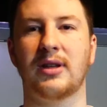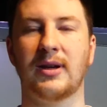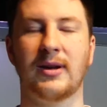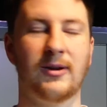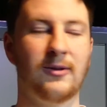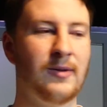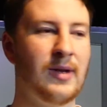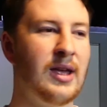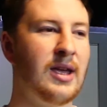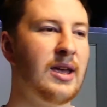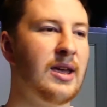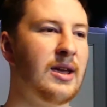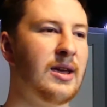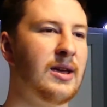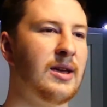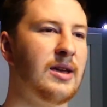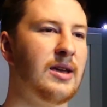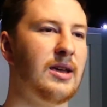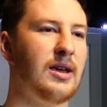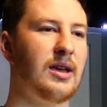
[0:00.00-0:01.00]
now.
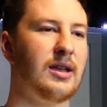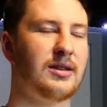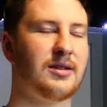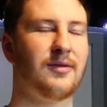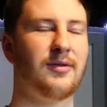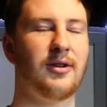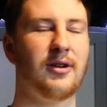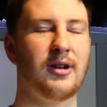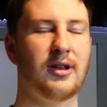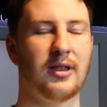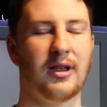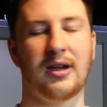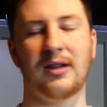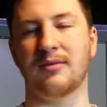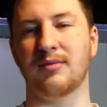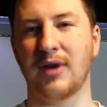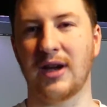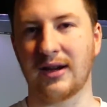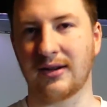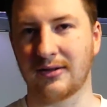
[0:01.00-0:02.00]
It's a very
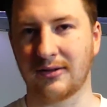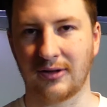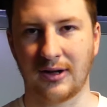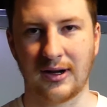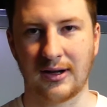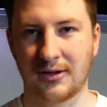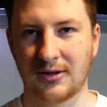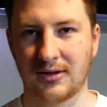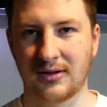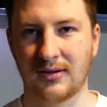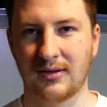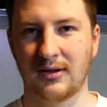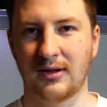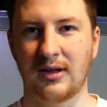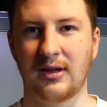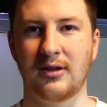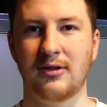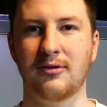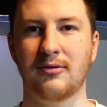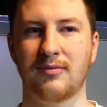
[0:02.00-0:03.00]
light back scratch.
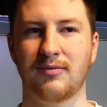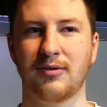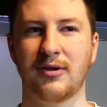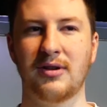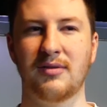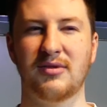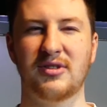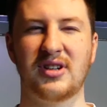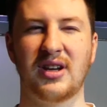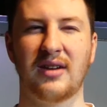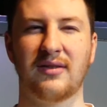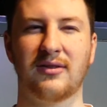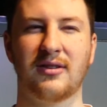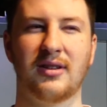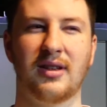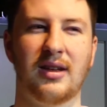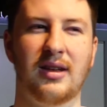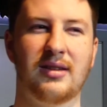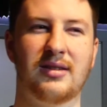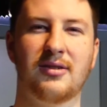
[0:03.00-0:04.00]
You pretty much have to,
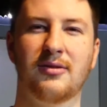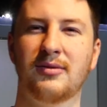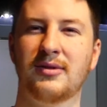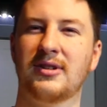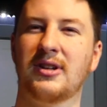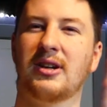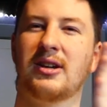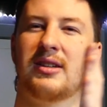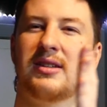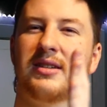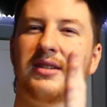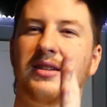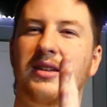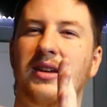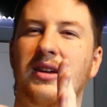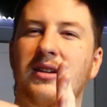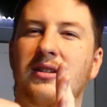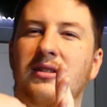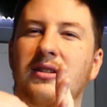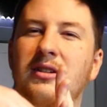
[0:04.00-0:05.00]
it's almost like it's
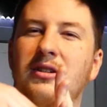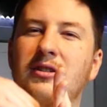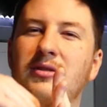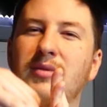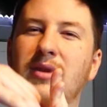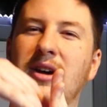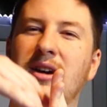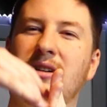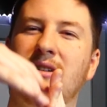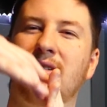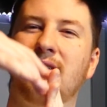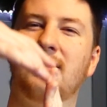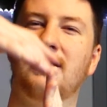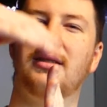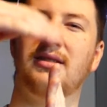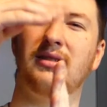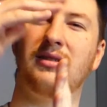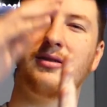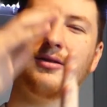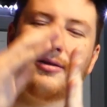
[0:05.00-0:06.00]
tickling your back,
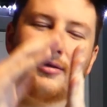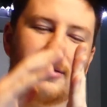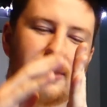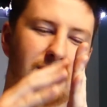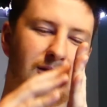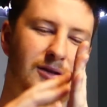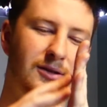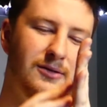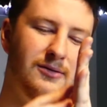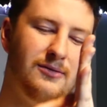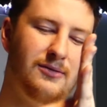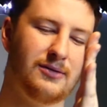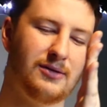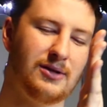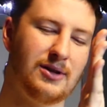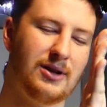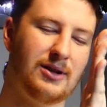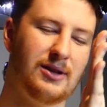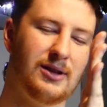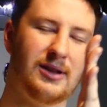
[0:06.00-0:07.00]
you know,
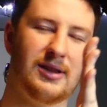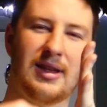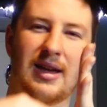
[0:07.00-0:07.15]
kind of like